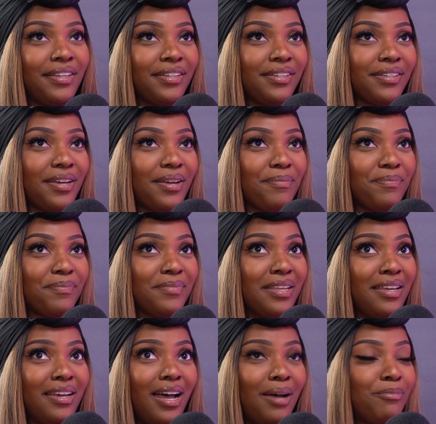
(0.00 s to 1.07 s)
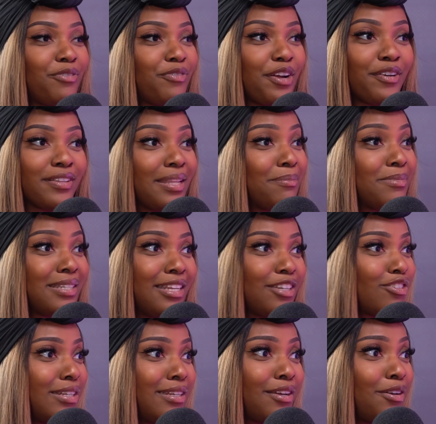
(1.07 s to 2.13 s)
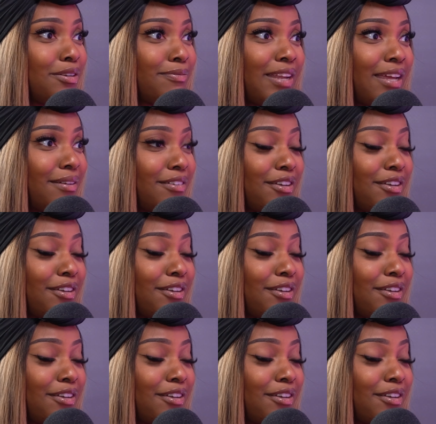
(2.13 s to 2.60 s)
and I'm referring them to literally Code